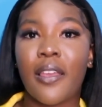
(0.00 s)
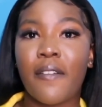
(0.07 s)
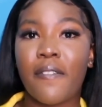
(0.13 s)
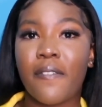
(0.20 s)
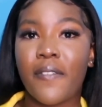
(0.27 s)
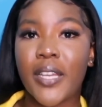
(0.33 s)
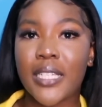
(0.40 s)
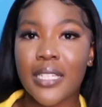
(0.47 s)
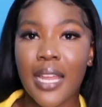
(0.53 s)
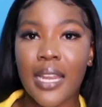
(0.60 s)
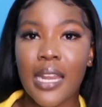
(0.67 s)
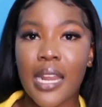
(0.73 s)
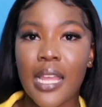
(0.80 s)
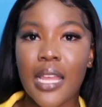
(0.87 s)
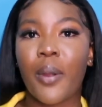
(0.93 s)

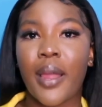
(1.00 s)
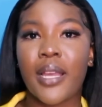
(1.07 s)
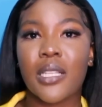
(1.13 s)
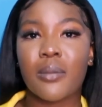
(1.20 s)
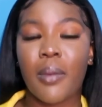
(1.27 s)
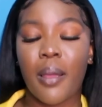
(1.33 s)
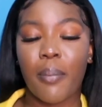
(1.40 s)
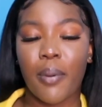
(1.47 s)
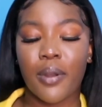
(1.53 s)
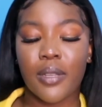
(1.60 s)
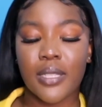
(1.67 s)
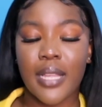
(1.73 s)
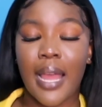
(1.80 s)
efficiently price my products,